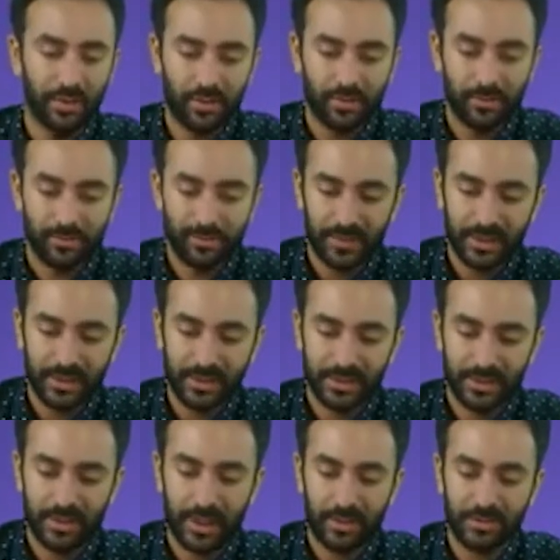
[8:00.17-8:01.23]
in case
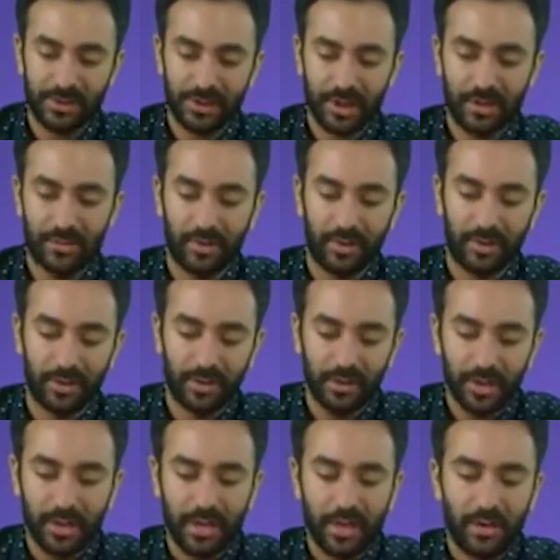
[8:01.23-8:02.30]
you didn't know, let's
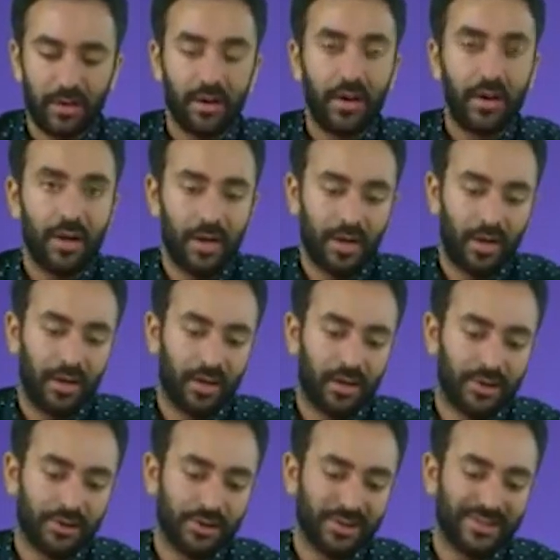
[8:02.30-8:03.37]
stop the check mark here.
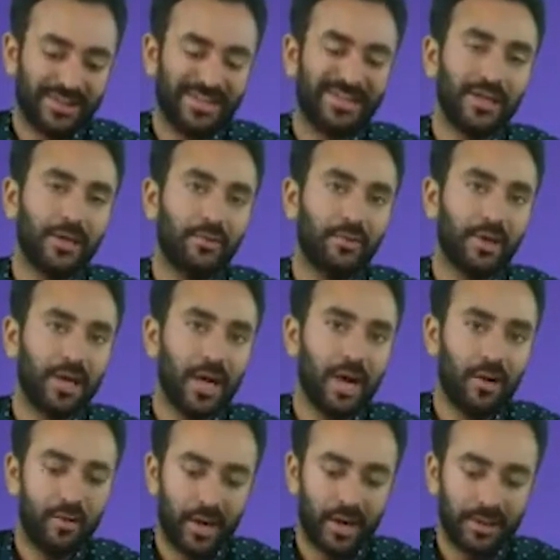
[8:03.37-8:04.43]

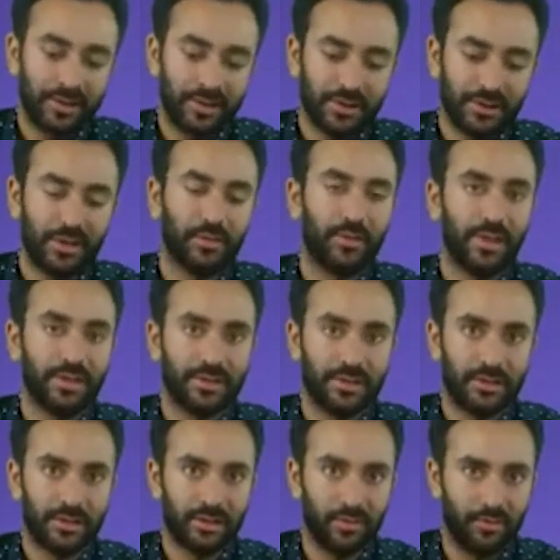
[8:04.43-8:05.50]
As you can see right
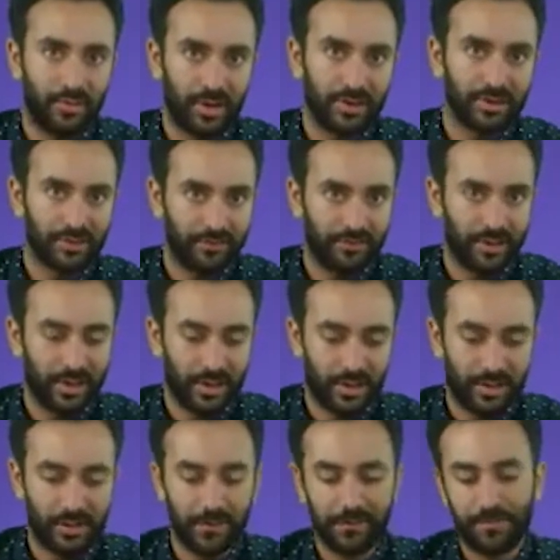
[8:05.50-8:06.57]
now, I just
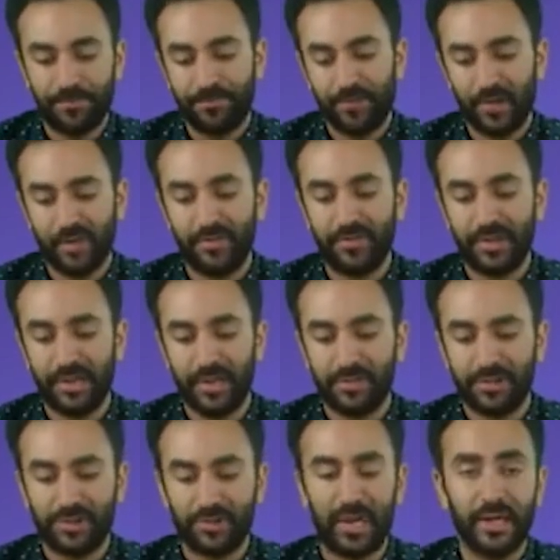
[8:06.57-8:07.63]
erased some parts of
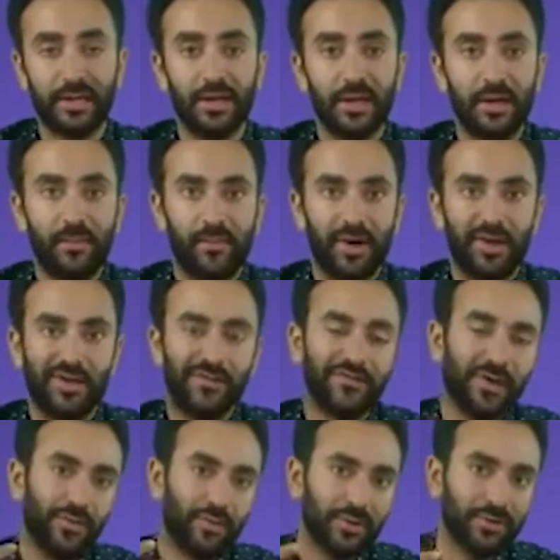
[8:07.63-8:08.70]
the
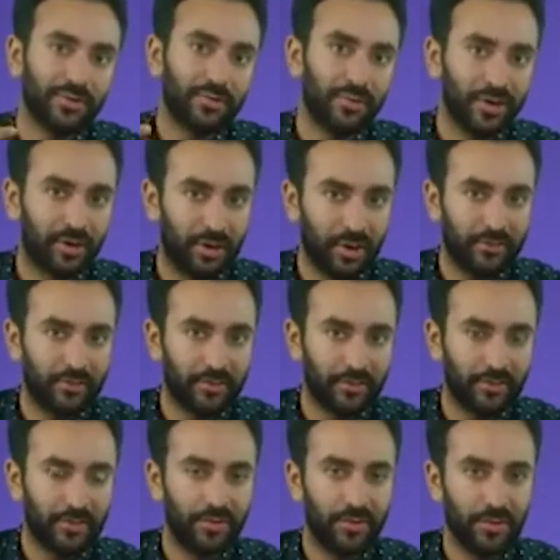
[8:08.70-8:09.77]
image, right? But if
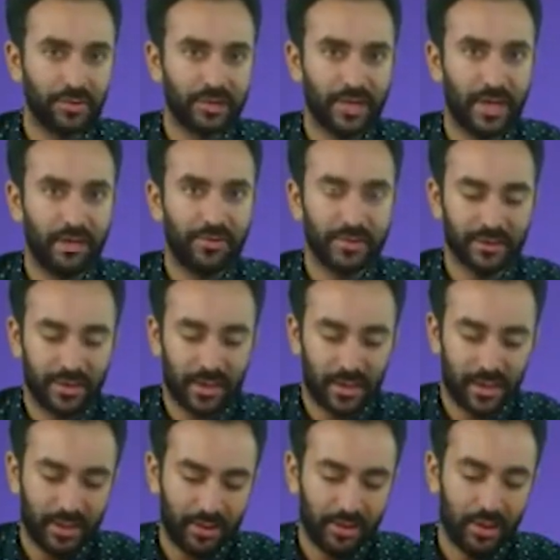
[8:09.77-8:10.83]
I want to
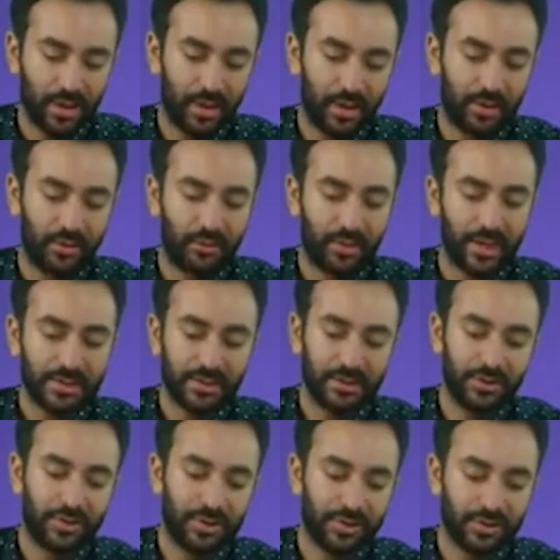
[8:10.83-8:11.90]
recover those areas that
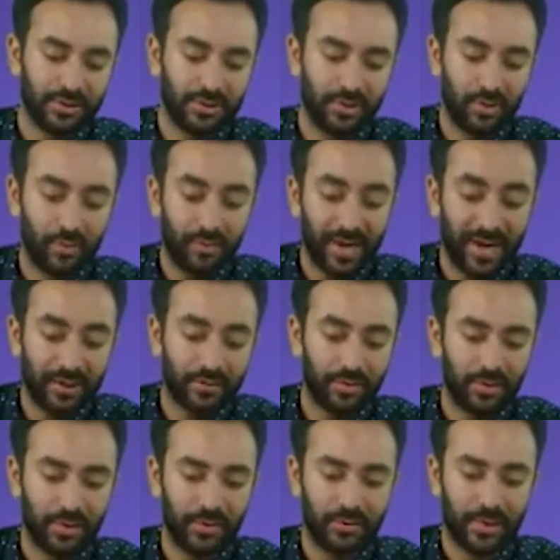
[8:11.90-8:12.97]
I erased,
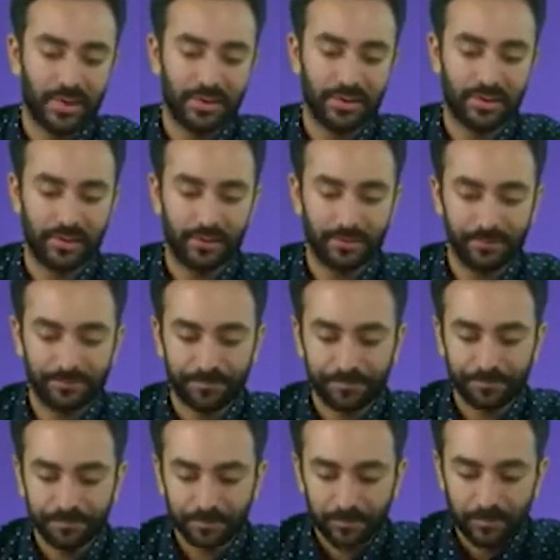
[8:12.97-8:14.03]
you can just go back to
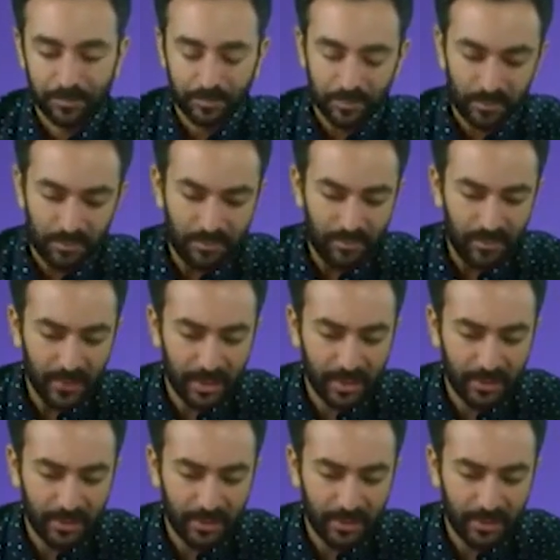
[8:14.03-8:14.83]
the eraser